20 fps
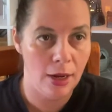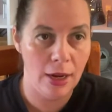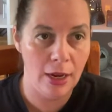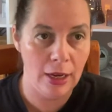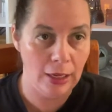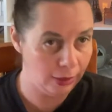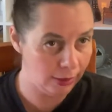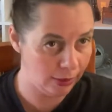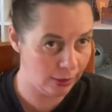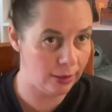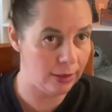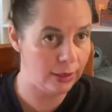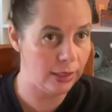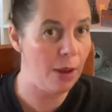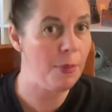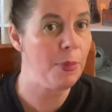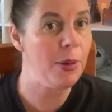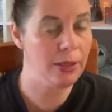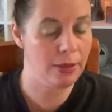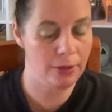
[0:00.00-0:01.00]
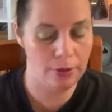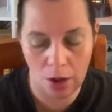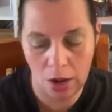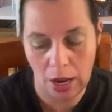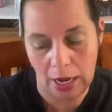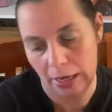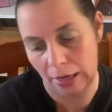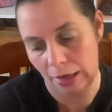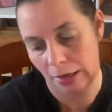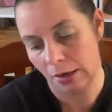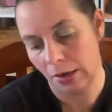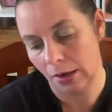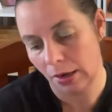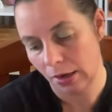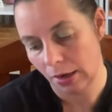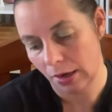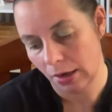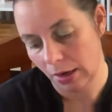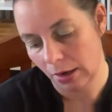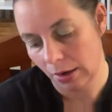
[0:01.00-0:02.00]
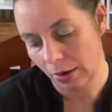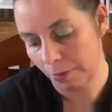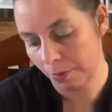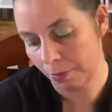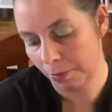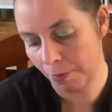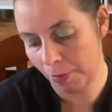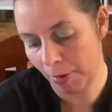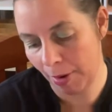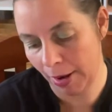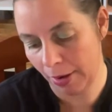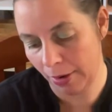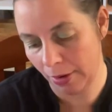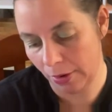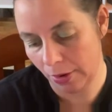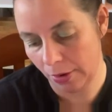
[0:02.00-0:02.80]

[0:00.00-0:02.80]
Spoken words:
It's a summer cider, but